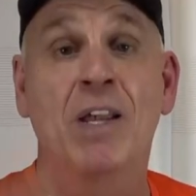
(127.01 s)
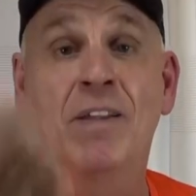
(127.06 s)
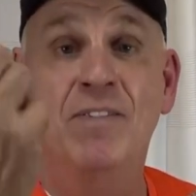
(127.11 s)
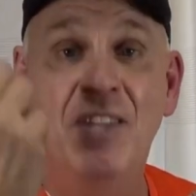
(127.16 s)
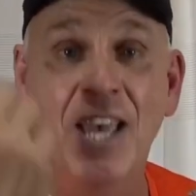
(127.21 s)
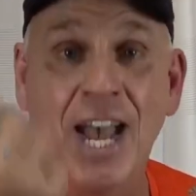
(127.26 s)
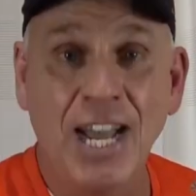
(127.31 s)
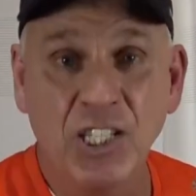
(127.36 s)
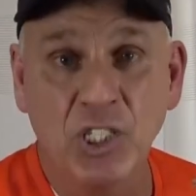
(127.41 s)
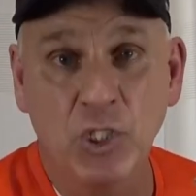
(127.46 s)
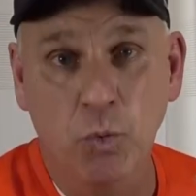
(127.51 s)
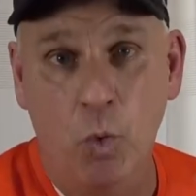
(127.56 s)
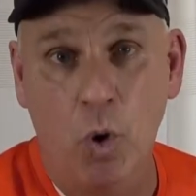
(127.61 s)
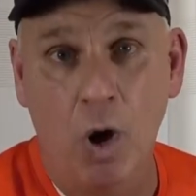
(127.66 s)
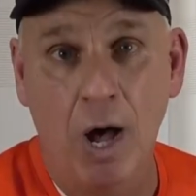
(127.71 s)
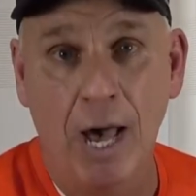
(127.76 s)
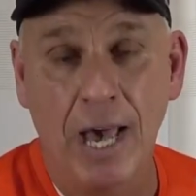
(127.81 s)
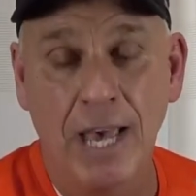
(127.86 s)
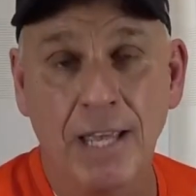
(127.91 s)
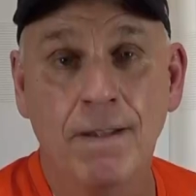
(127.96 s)
That's
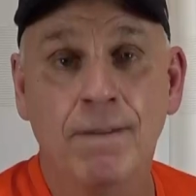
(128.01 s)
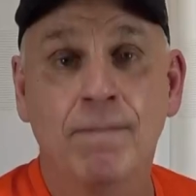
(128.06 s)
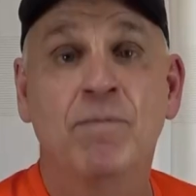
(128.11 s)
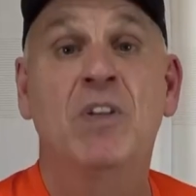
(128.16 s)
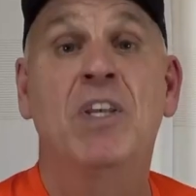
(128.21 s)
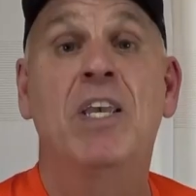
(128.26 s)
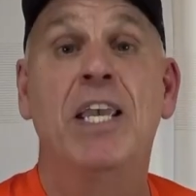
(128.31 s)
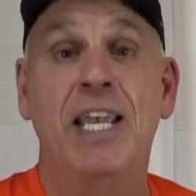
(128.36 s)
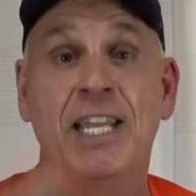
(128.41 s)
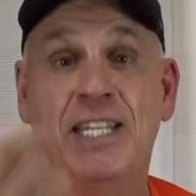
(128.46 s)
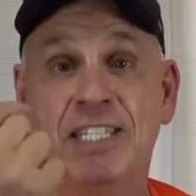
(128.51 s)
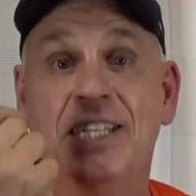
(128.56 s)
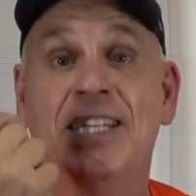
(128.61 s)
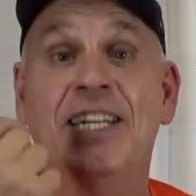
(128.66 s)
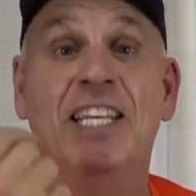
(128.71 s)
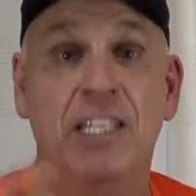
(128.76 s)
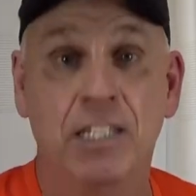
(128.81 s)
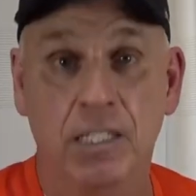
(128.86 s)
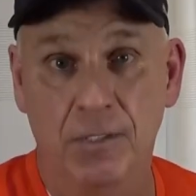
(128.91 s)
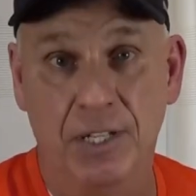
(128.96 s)
why it's an
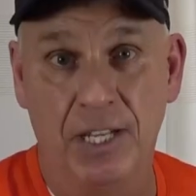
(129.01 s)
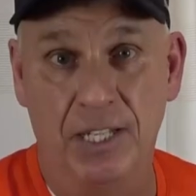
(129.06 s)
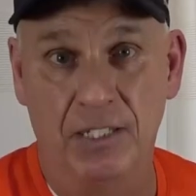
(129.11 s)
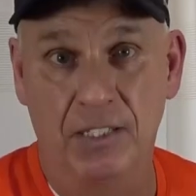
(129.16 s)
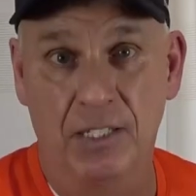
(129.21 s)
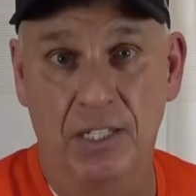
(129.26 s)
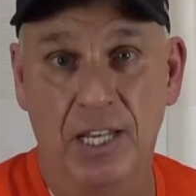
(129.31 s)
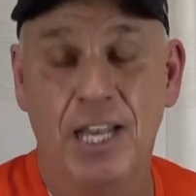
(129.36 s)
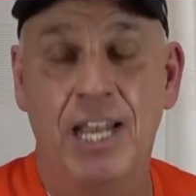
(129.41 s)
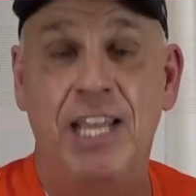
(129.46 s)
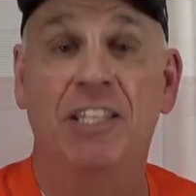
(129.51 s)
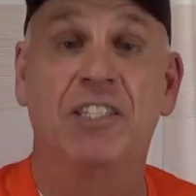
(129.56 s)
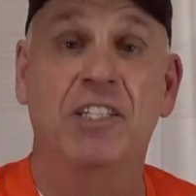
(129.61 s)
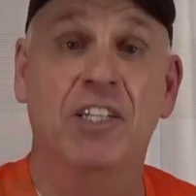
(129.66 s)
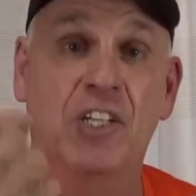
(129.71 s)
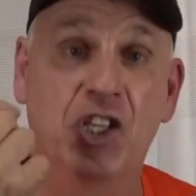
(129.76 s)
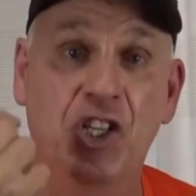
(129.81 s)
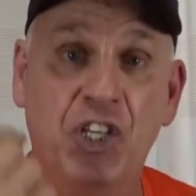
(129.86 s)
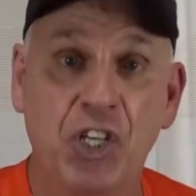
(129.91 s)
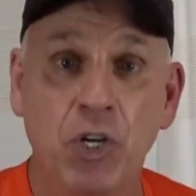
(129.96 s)
illness. It's
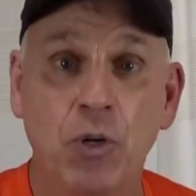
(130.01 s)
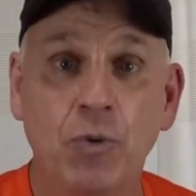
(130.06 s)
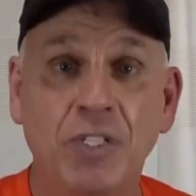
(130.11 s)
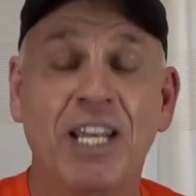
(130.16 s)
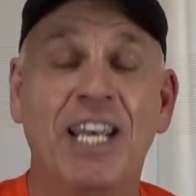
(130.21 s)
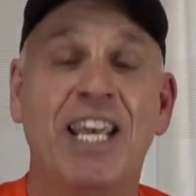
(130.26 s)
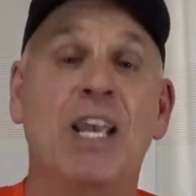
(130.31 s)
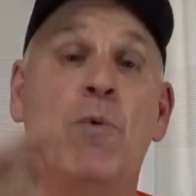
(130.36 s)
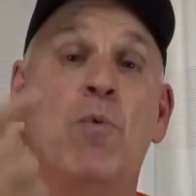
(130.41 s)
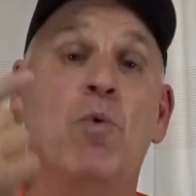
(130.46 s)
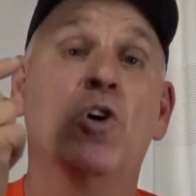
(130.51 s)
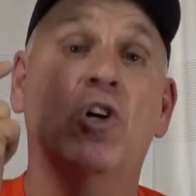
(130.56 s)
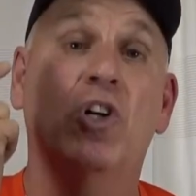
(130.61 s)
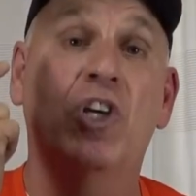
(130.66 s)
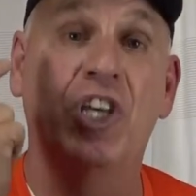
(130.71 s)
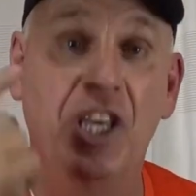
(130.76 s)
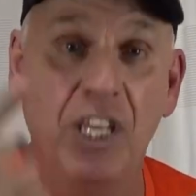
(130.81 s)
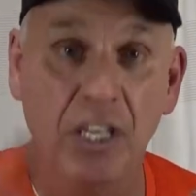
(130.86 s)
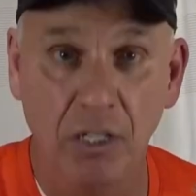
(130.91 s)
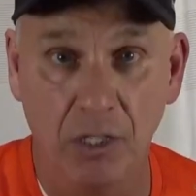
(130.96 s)
acute, it will
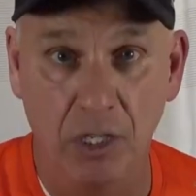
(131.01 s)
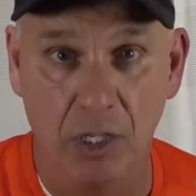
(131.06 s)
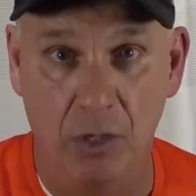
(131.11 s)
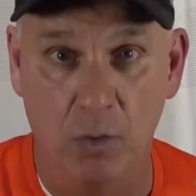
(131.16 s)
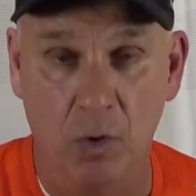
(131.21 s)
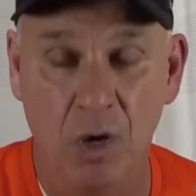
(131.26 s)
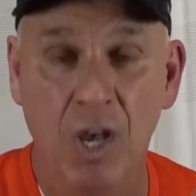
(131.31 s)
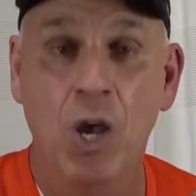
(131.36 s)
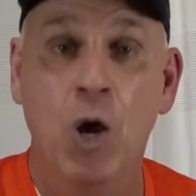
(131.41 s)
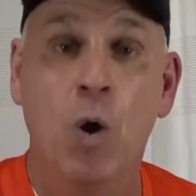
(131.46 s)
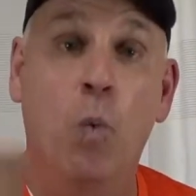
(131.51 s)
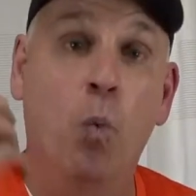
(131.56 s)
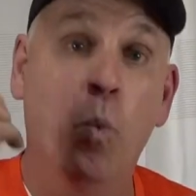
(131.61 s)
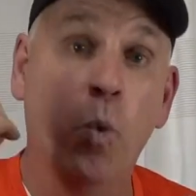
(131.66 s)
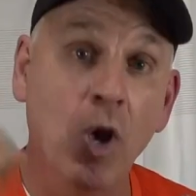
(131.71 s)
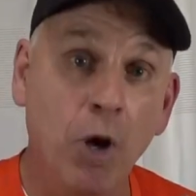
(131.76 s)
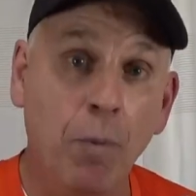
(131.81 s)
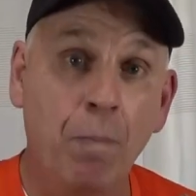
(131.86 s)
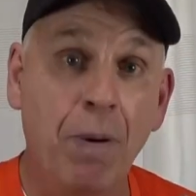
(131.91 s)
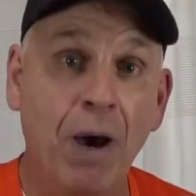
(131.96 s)
kill you.
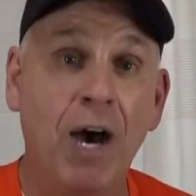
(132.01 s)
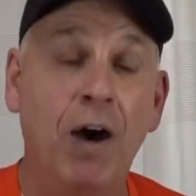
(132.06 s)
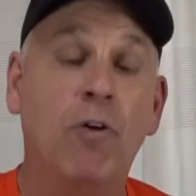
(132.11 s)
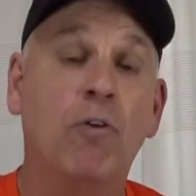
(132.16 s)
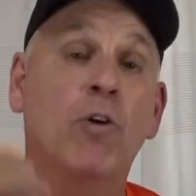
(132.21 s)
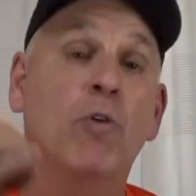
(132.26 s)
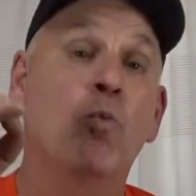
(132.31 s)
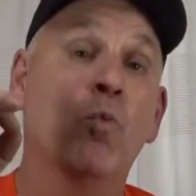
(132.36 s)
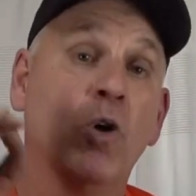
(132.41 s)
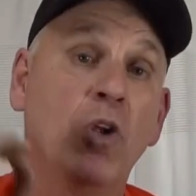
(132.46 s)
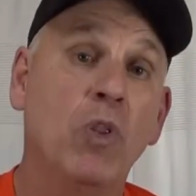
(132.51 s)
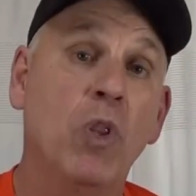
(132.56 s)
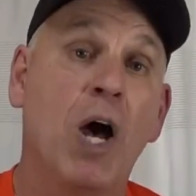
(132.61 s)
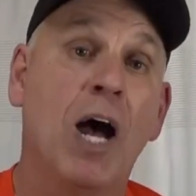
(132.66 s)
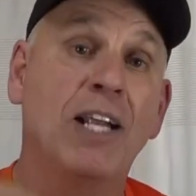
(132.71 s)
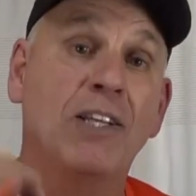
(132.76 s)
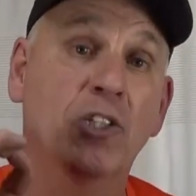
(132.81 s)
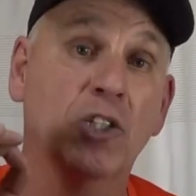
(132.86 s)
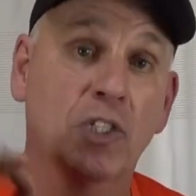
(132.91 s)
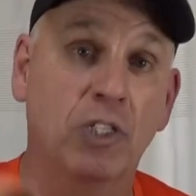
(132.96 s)
Willpower will
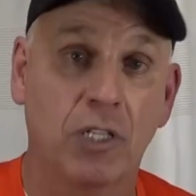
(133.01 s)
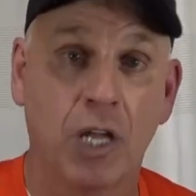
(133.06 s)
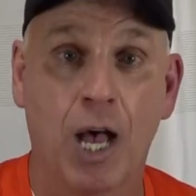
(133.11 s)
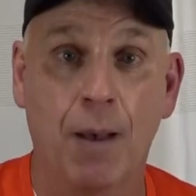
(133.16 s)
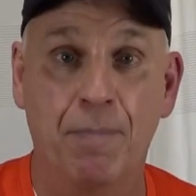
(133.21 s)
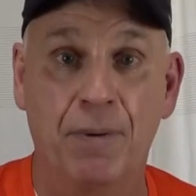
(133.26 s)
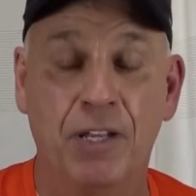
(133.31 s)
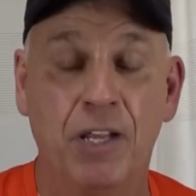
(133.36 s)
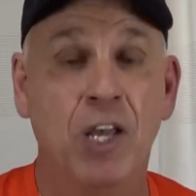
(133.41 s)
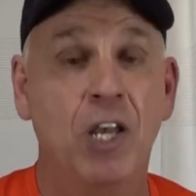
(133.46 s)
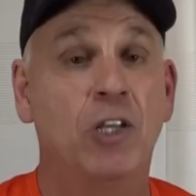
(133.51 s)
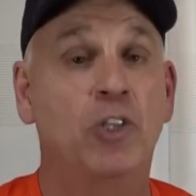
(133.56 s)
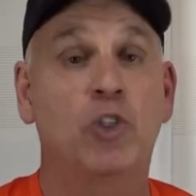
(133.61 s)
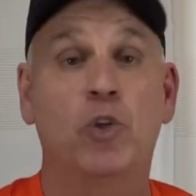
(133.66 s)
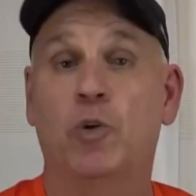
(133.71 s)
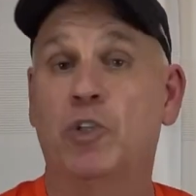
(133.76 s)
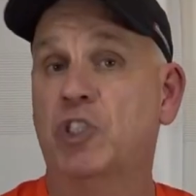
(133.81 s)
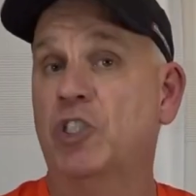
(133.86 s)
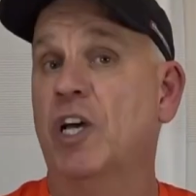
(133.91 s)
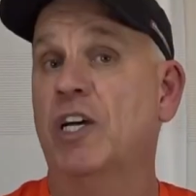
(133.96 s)
not stop it. So
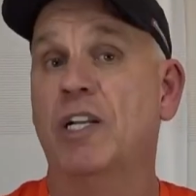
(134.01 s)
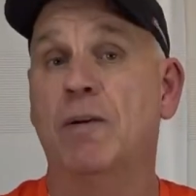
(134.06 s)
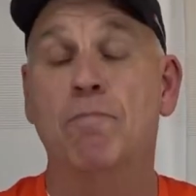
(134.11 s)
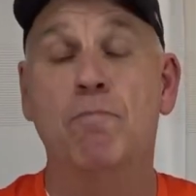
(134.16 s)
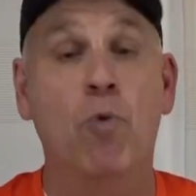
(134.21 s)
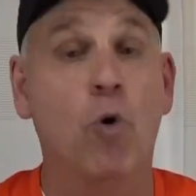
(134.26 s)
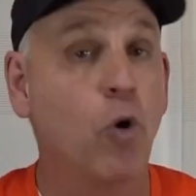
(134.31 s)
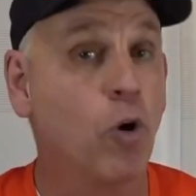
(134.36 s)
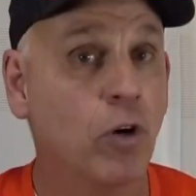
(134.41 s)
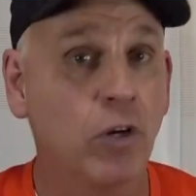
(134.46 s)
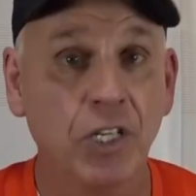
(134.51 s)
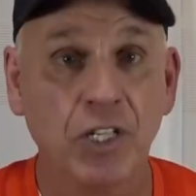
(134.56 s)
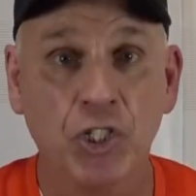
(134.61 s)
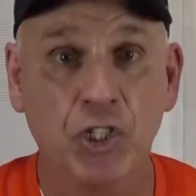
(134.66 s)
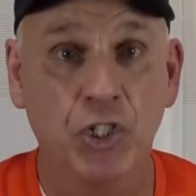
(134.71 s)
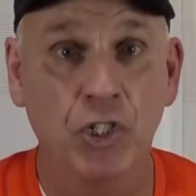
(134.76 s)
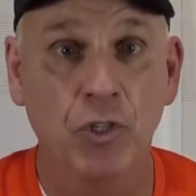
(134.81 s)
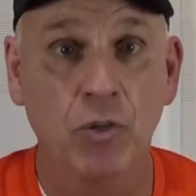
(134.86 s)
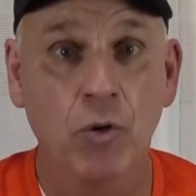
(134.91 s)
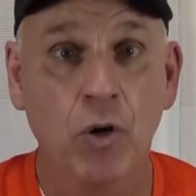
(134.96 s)
it's not a moral
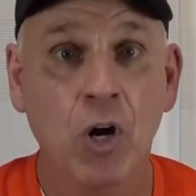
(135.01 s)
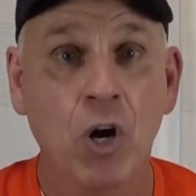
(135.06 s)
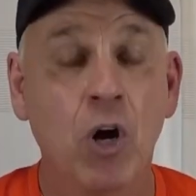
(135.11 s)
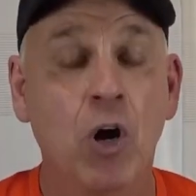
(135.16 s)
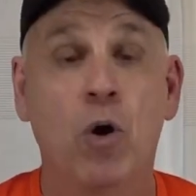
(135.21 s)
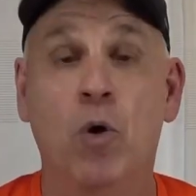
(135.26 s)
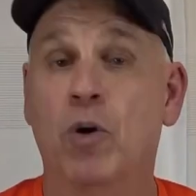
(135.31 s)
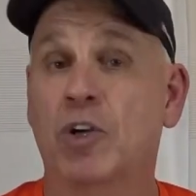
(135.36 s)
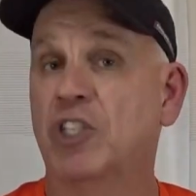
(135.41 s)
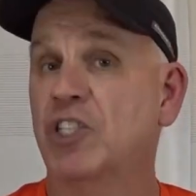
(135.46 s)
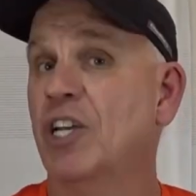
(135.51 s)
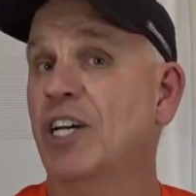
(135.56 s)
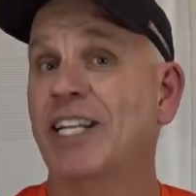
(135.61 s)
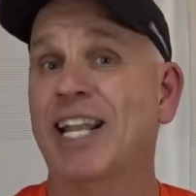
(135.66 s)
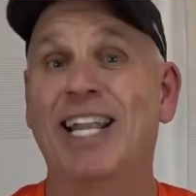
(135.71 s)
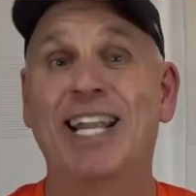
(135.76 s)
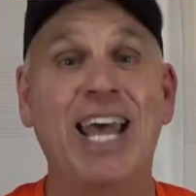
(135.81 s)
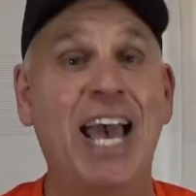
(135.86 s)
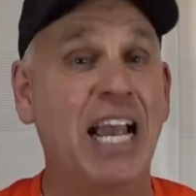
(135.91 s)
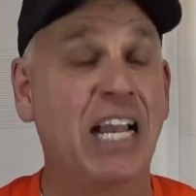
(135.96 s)
issue or it's not a
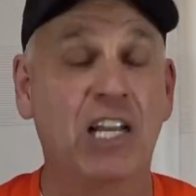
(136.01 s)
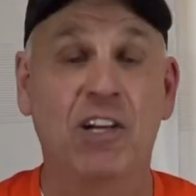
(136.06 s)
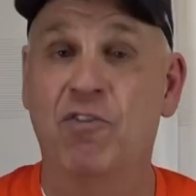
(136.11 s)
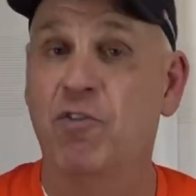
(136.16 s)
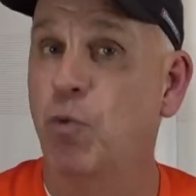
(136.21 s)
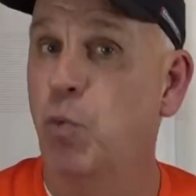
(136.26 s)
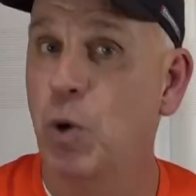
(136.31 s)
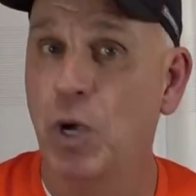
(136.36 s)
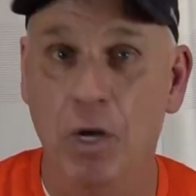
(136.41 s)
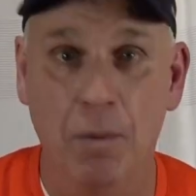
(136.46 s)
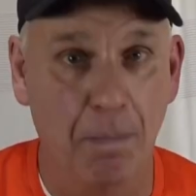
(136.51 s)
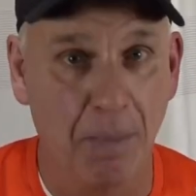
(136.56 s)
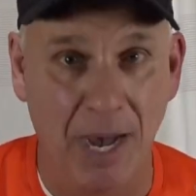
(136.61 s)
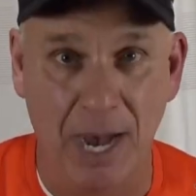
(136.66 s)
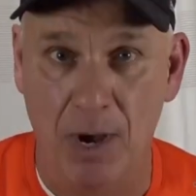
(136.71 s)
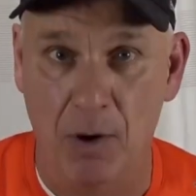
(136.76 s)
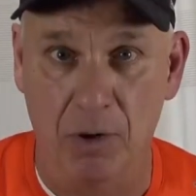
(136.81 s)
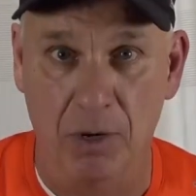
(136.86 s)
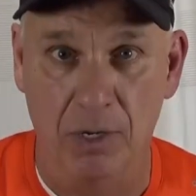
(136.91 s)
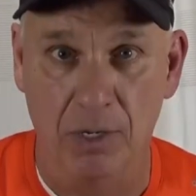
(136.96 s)
lack of
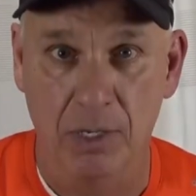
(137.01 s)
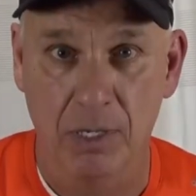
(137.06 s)
willpower.